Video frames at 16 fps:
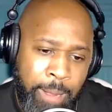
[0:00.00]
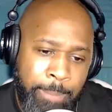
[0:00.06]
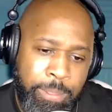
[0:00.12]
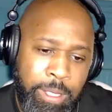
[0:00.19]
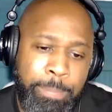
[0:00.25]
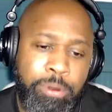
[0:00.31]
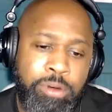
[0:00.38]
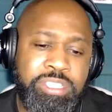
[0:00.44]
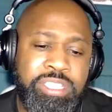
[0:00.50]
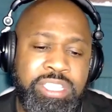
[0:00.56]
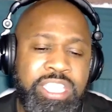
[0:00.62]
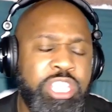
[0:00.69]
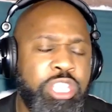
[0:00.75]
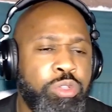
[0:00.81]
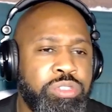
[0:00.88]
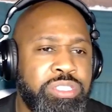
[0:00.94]
A person can
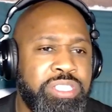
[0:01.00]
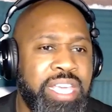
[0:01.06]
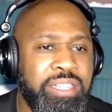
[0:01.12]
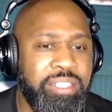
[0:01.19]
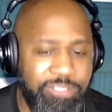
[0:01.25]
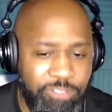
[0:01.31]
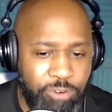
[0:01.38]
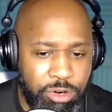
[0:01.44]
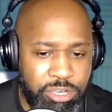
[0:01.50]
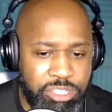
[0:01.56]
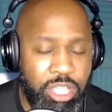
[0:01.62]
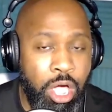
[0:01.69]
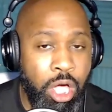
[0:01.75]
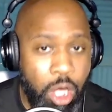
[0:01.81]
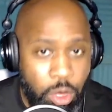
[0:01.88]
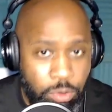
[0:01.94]
use deadly force
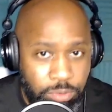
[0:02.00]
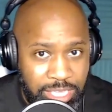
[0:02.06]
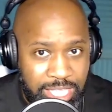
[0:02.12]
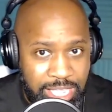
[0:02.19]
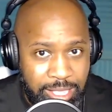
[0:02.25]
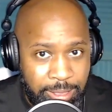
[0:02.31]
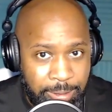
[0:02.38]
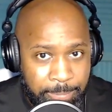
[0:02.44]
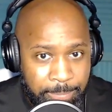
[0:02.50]
only